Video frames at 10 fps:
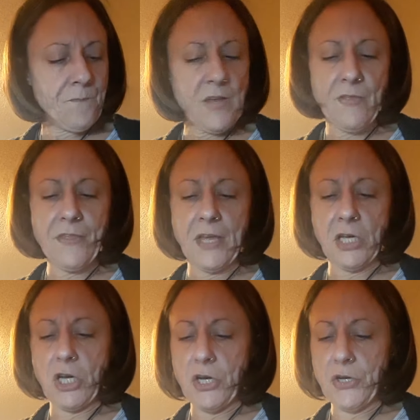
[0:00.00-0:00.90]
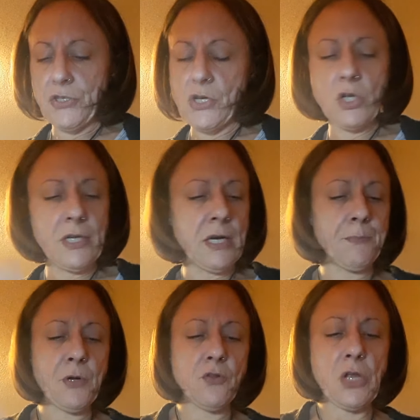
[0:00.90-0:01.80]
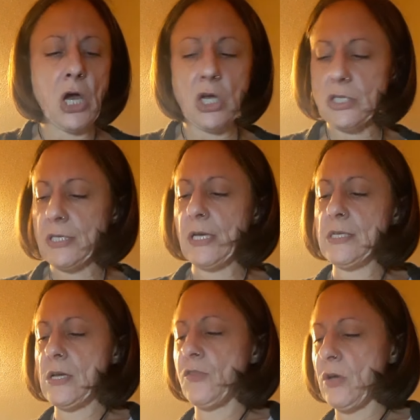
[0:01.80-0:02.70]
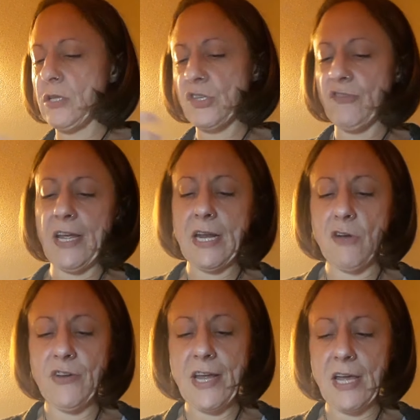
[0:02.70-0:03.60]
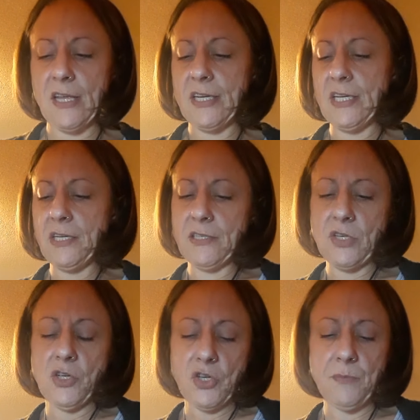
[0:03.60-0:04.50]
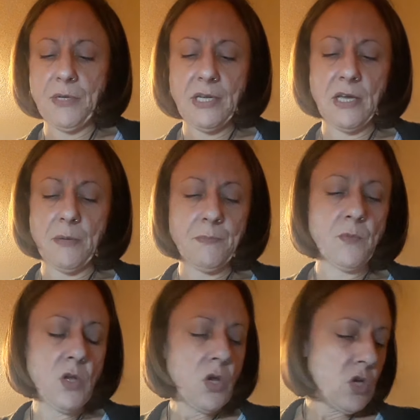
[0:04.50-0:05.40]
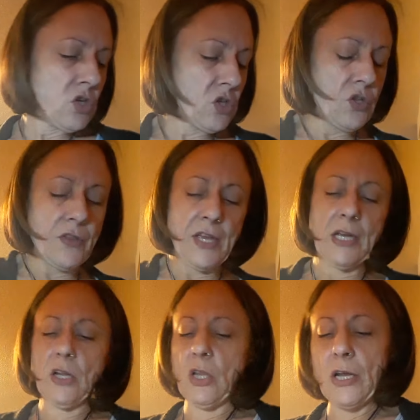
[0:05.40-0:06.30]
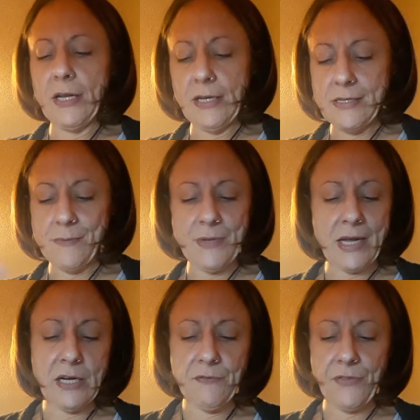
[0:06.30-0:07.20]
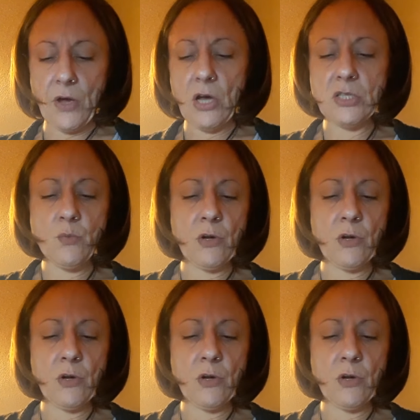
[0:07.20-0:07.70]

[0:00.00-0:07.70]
And thinker. So clean up your thoughts, because our thoughts create our reality. So you could be thinking a lot of some negative thoughts,